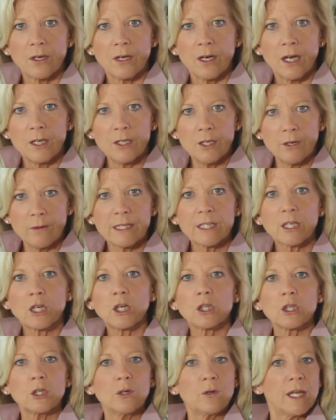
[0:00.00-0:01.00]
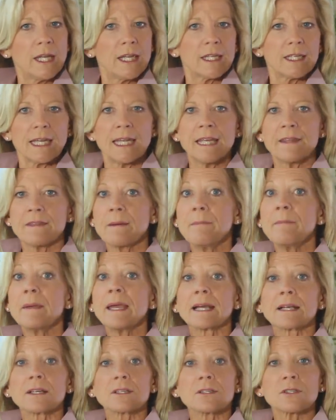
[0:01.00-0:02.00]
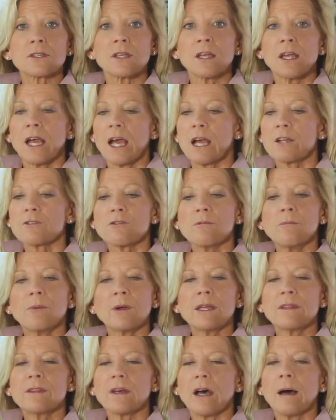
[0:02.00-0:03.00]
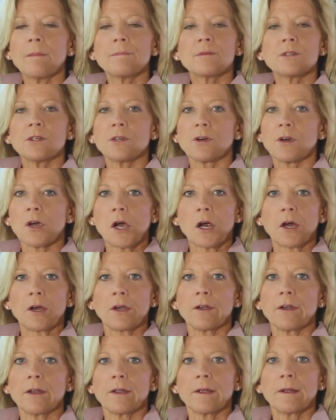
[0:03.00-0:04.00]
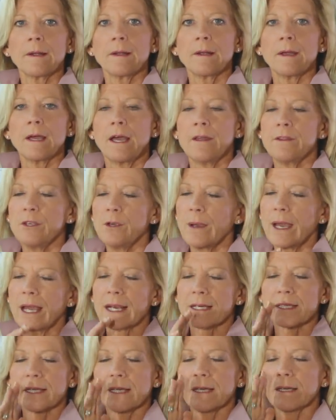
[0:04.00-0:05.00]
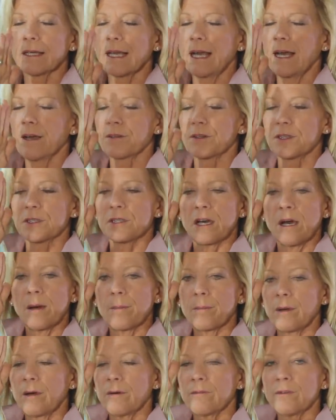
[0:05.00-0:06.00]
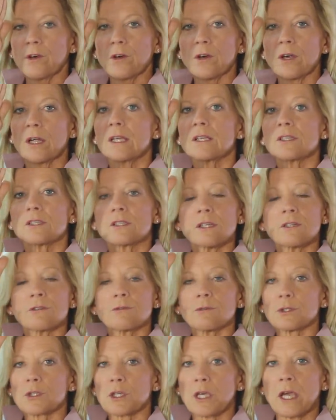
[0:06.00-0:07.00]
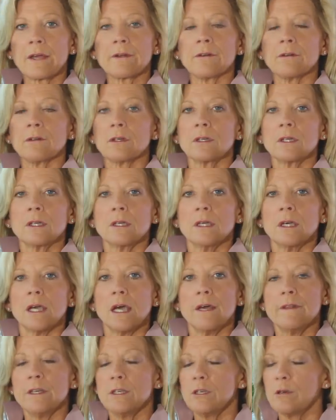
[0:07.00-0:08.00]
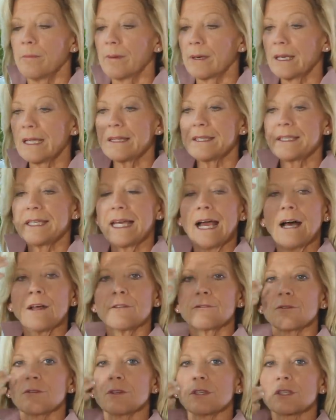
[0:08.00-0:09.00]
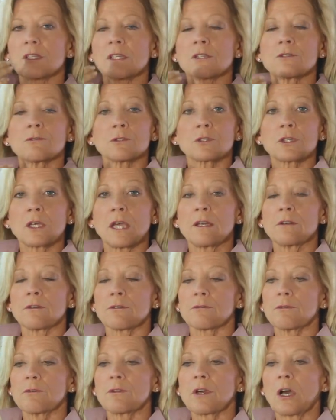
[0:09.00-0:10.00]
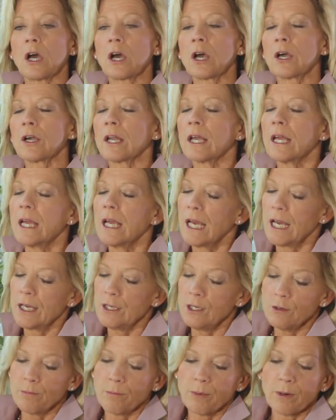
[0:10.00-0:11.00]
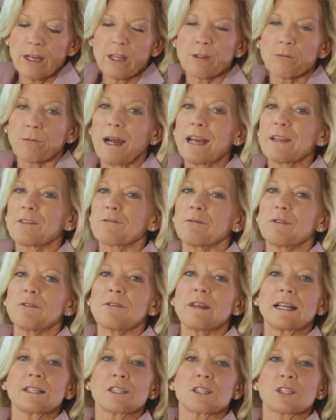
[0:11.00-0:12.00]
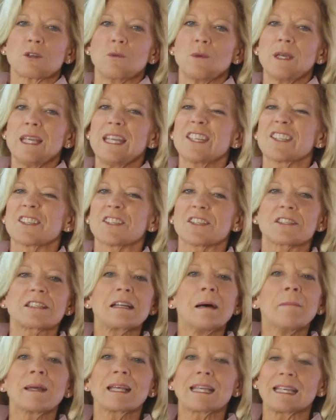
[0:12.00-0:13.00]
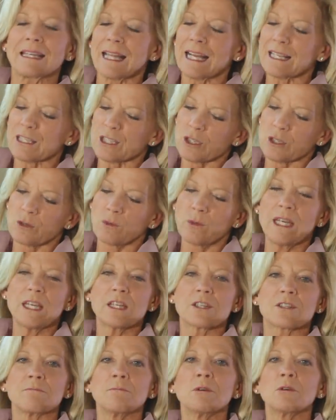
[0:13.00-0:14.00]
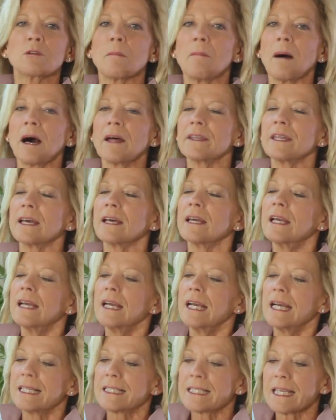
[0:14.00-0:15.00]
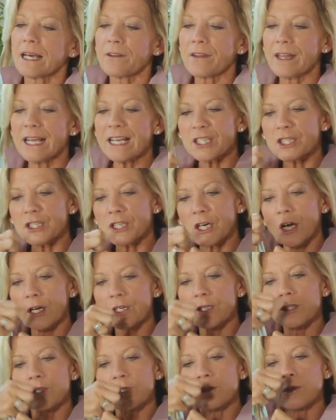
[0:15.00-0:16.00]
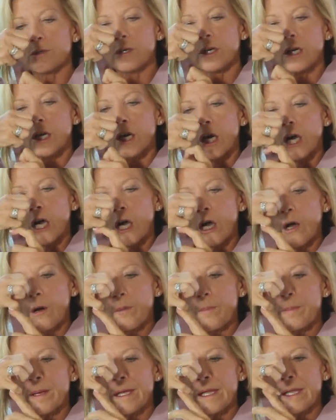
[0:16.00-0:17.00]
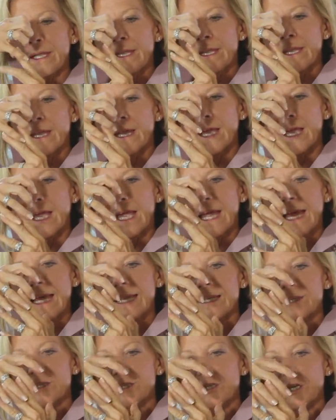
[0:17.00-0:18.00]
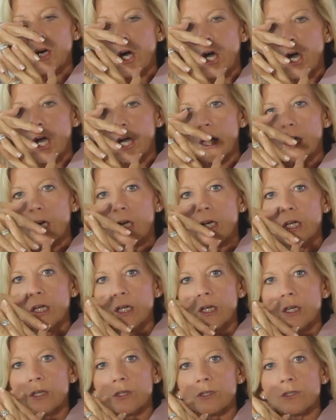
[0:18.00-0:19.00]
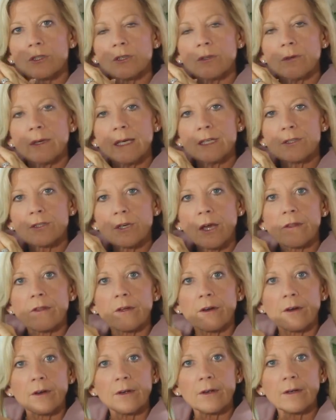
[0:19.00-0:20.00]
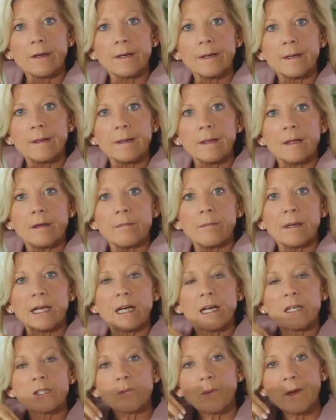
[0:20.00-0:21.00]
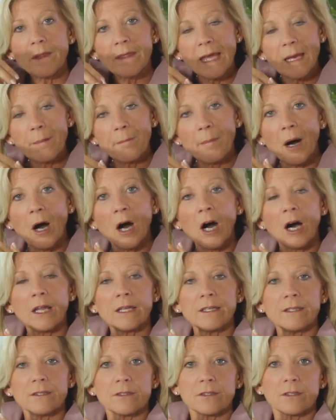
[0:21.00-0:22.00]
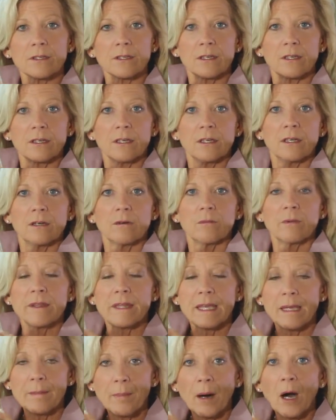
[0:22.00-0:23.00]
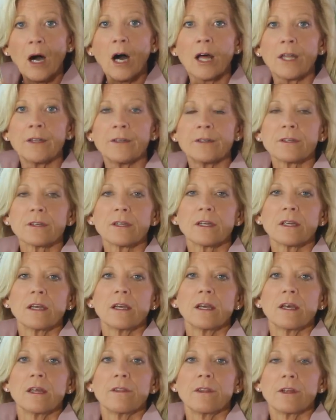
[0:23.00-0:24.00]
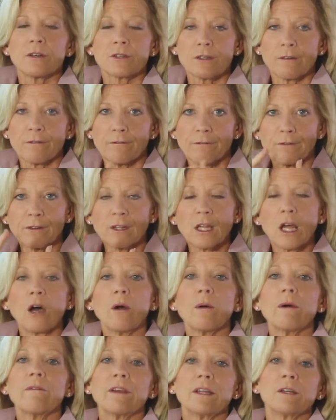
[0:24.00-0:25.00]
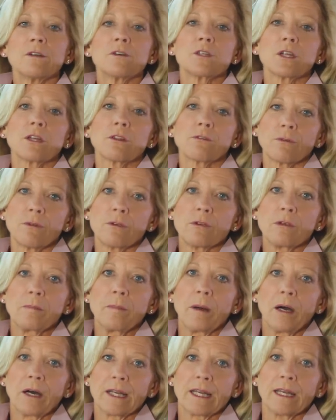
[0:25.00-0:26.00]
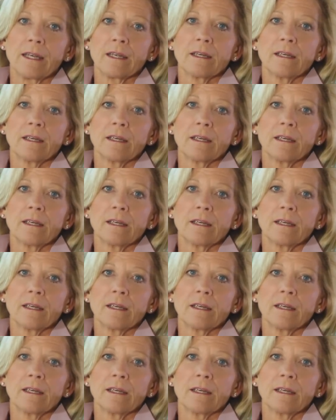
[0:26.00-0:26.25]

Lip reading: And you include it in the mix as you breathe up to your heart. And you exhale out the top of your central channel. And then you breathe down through the central channel, through the heart, and you breathe right through that squeezed stomach and that squeezed Mula Bandha until they start to open and talk to each other. Because when they bond, there's a flow of energy through your body